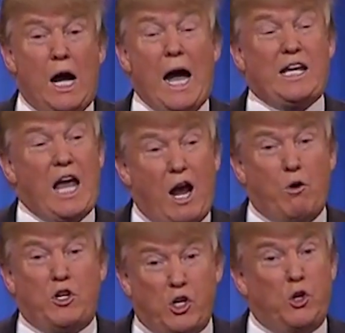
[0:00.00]
I
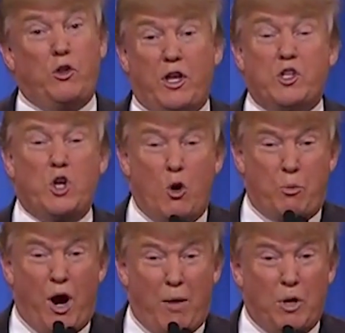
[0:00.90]
guarantee you there's no
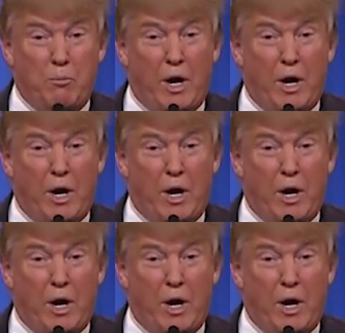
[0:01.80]
problem.